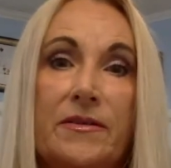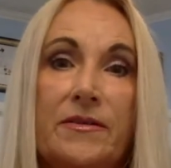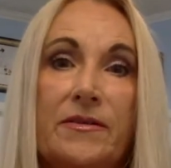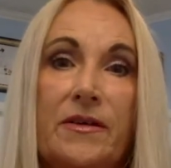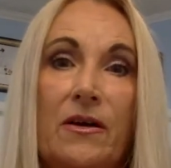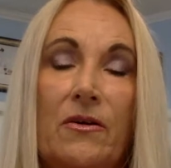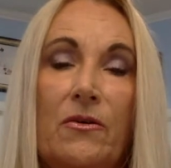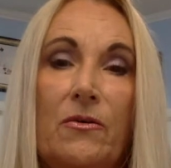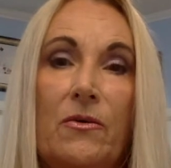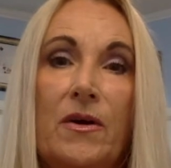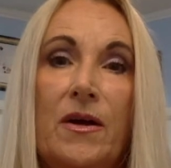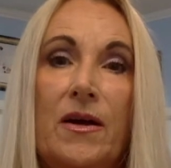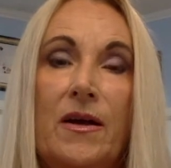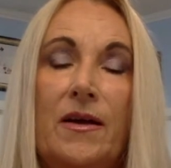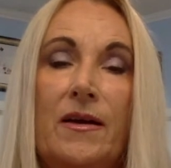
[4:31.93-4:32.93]
So
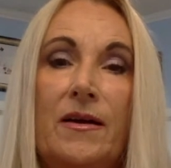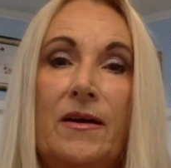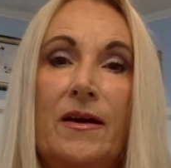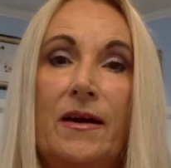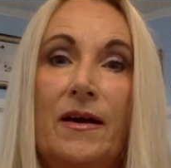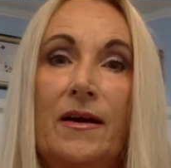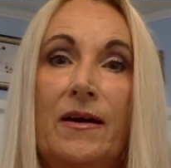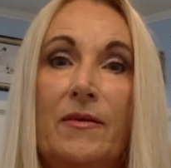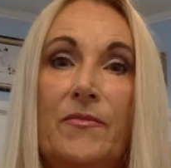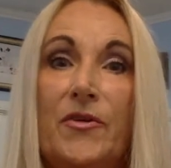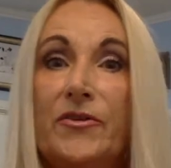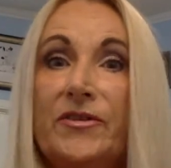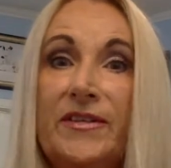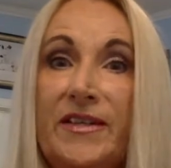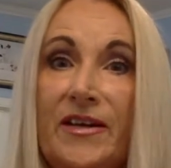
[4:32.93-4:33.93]

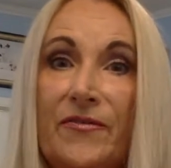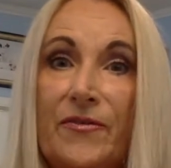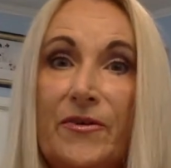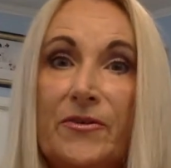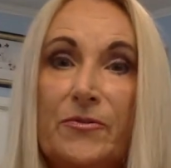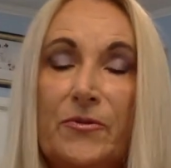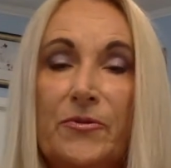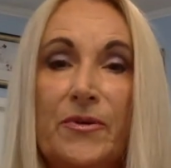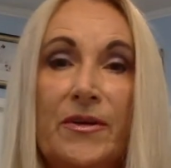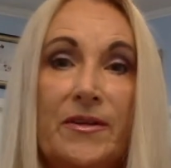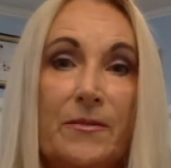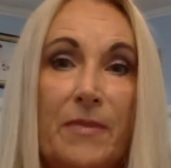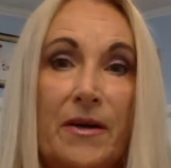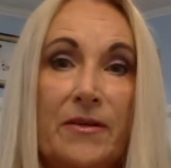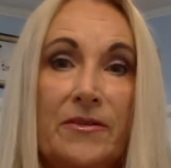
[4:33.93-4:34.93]
there's a difference between the
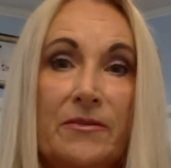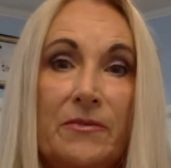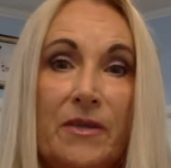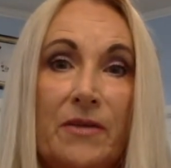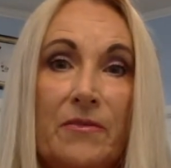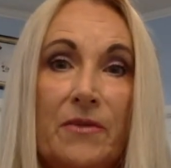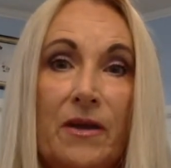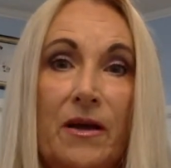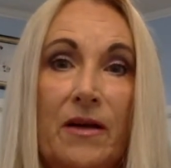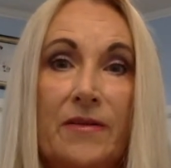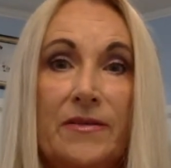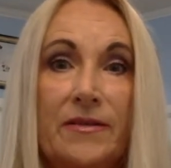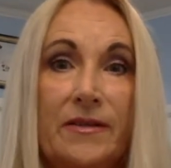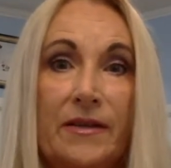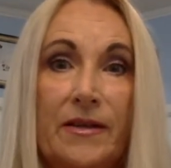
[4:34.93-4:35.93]
Buxom lip gloss
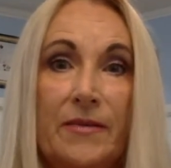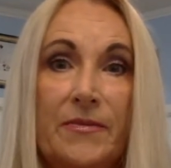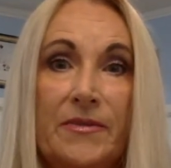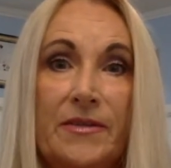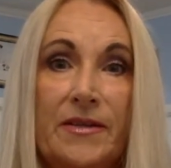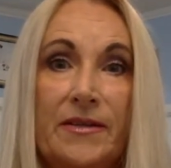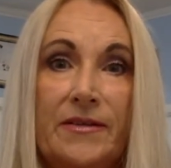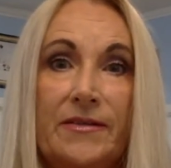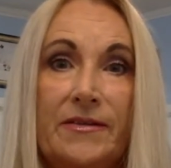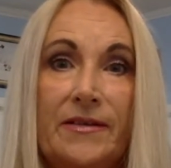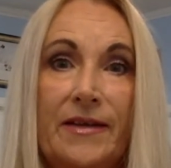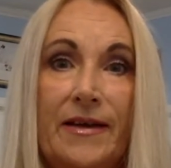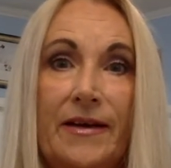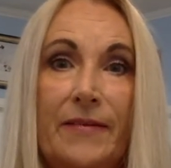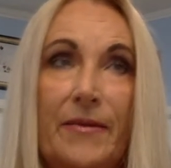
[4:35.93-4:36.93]
and the lipsticks.
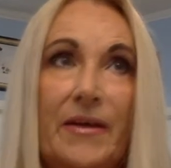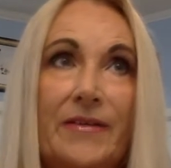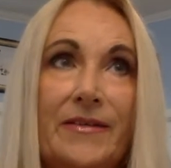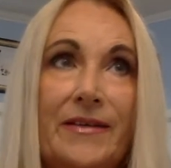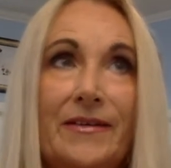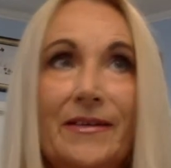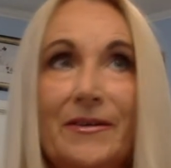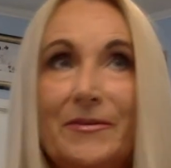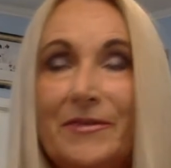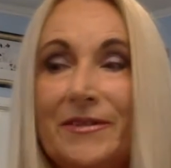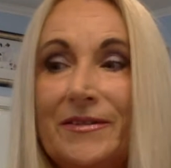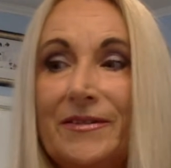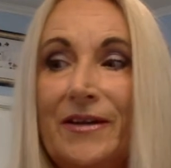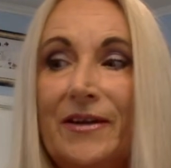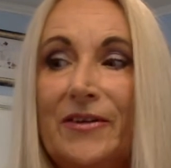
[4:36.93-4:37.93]
And I'm not saying the
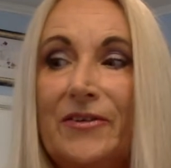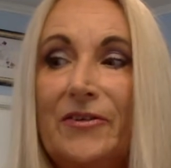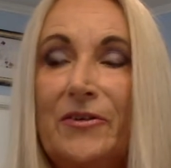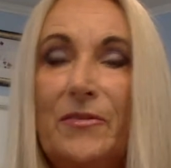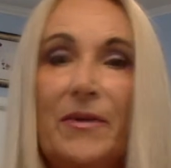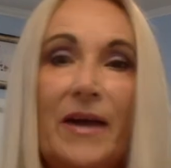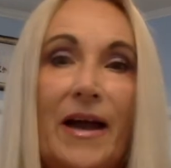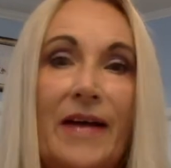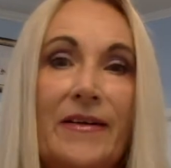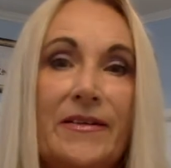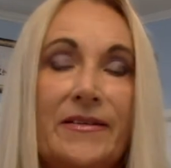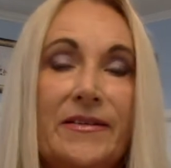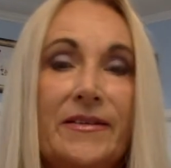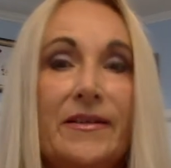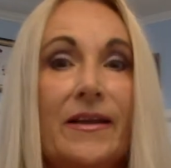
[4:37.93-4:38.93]
lipstick's not good, but I just
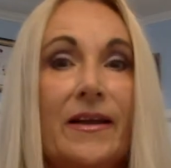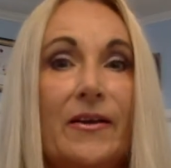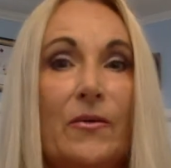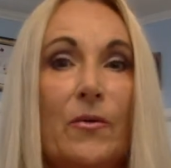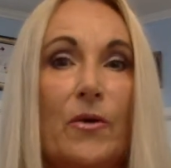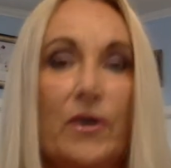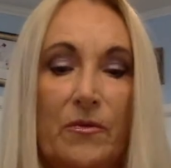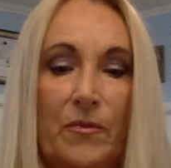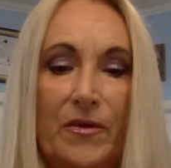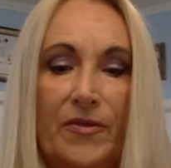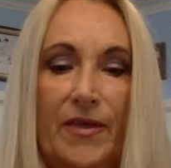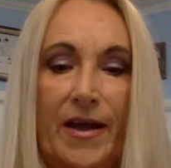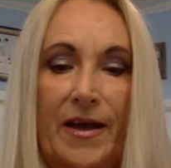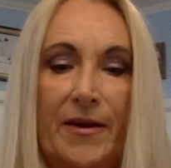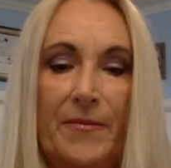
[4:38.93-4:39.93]
didn't like working with
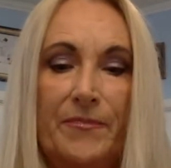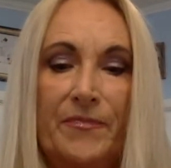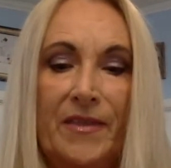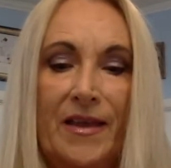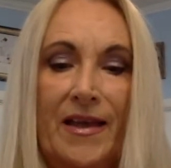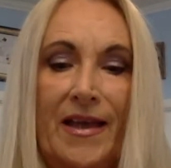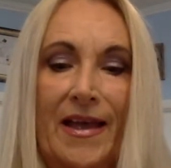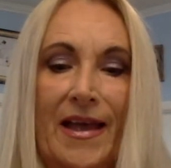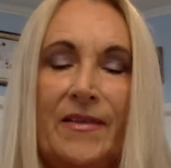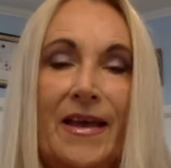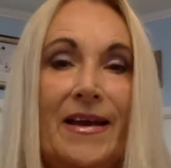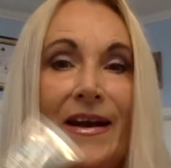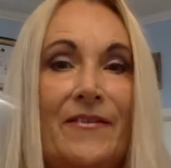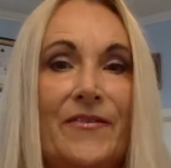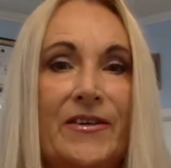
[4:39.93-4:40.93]
that.
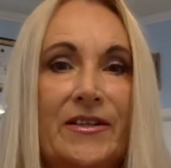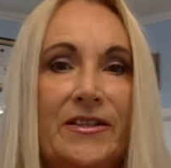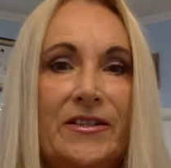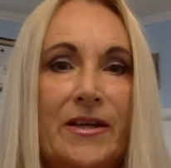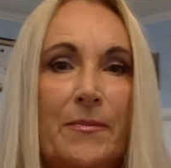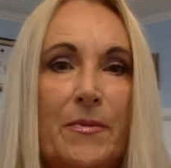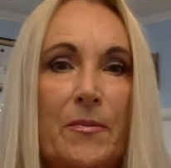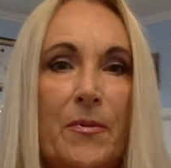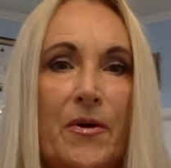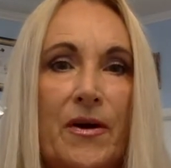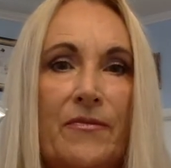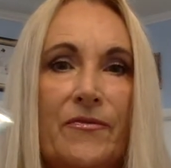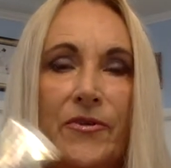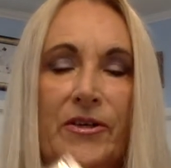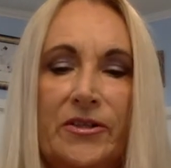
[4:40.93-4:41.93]
And I finished up a
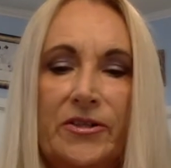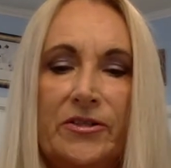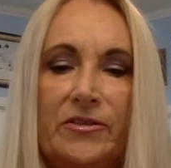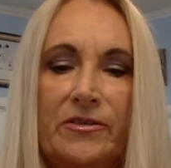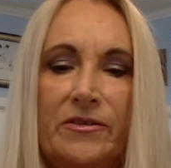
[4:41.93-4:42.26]
Preference.